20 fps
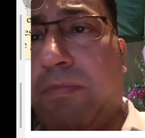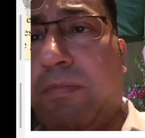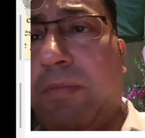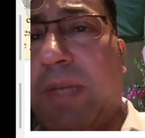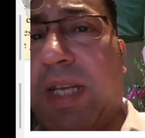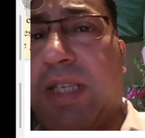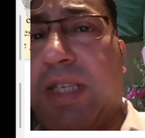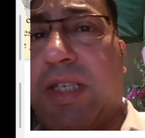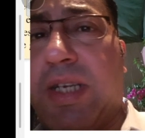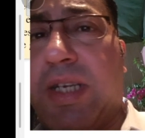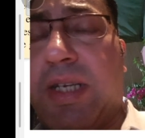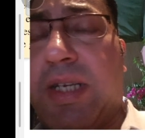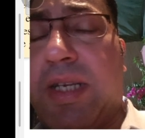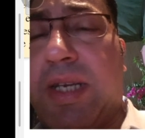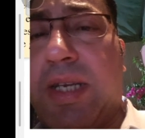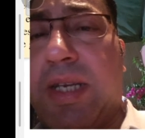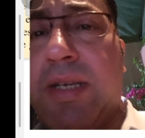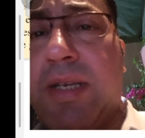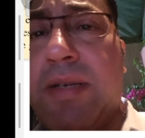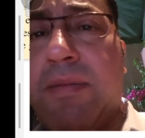h and
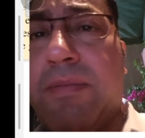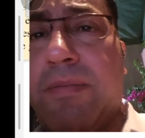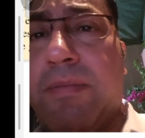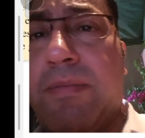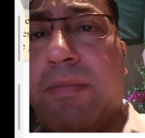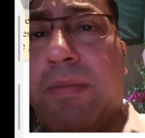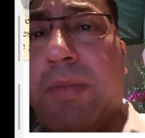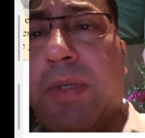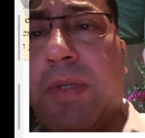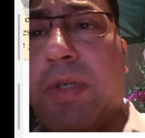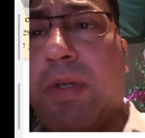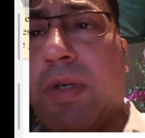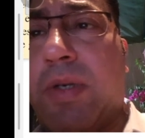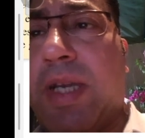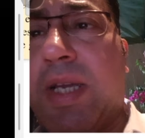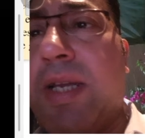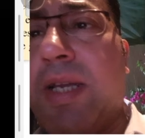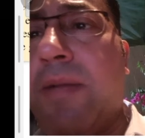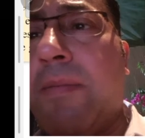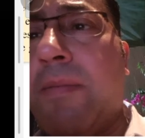k, it's
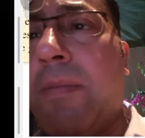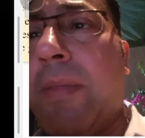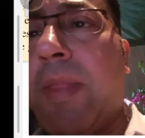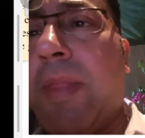okay.